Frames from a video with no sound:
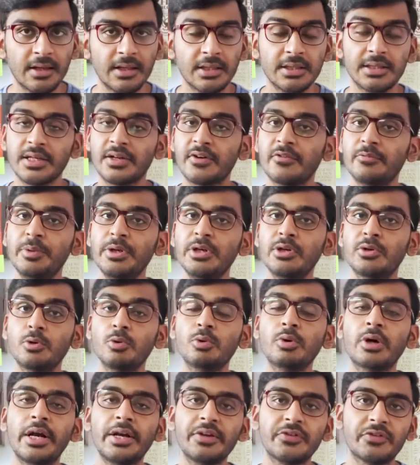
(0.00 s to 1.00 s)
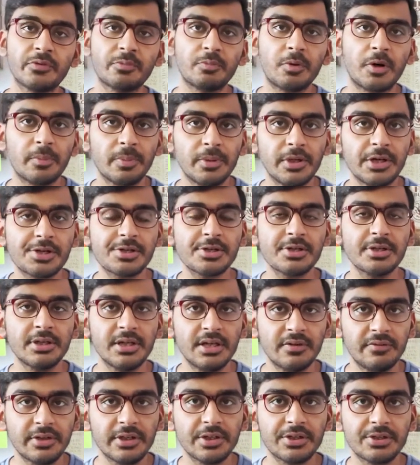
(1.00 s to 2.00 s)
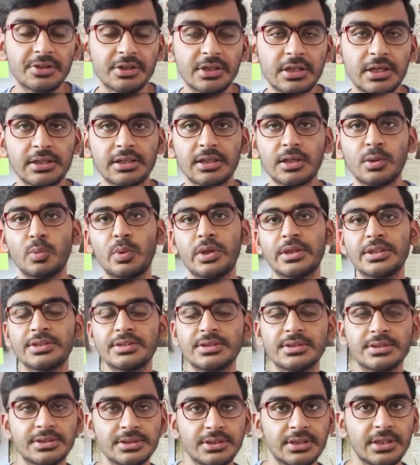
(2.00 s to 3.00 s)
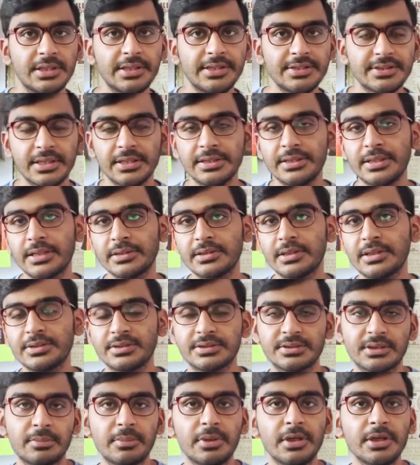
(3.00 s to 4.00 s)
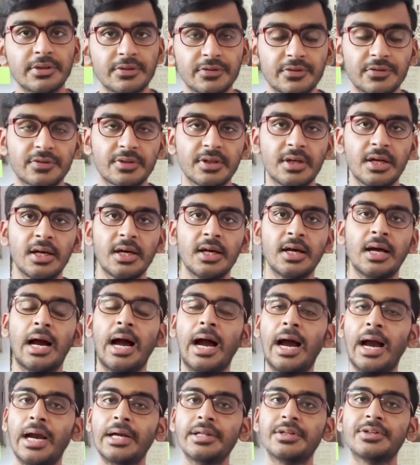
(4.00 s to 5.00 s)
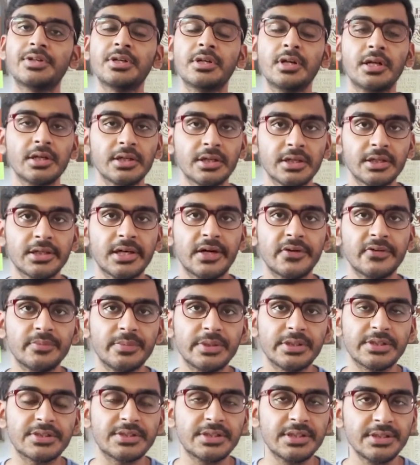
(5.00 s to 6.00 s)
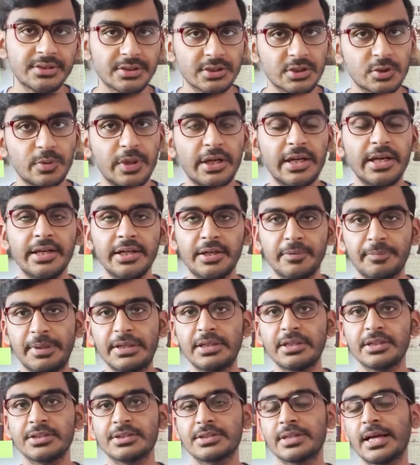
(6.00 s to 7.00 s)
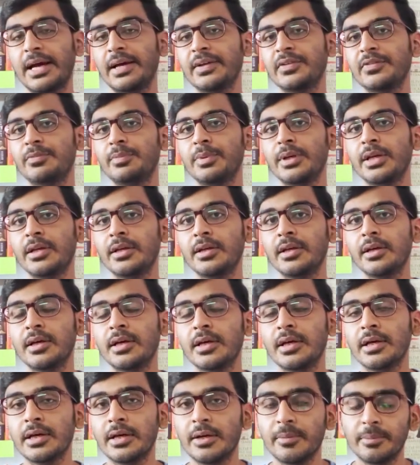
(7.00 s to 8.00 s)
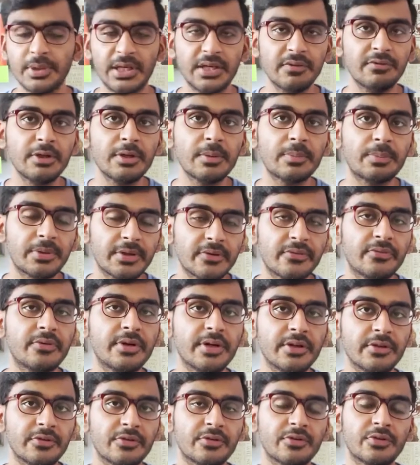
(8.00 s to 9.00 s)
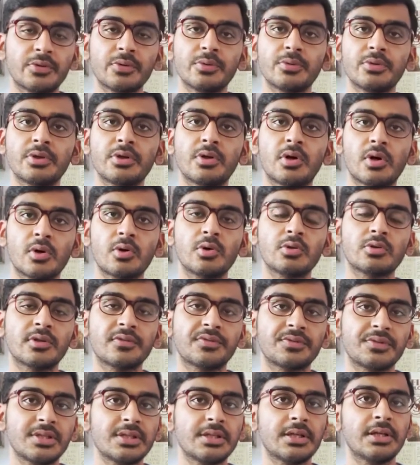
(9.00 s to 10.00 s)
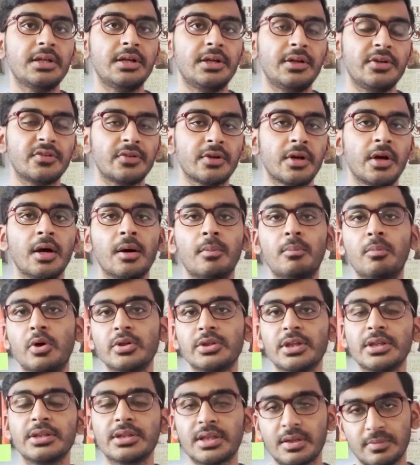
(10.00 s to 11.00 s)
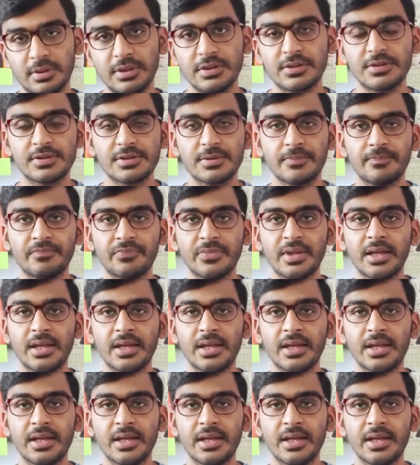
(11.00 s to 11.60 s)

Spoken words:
There have been two kinds of population living in Sri Lanka. One is the Sinhalese and the other is the Tamilians. And the Sri Lankan government, since its very independence, has been giving preference to the growth of Sinhalese more than Tamils.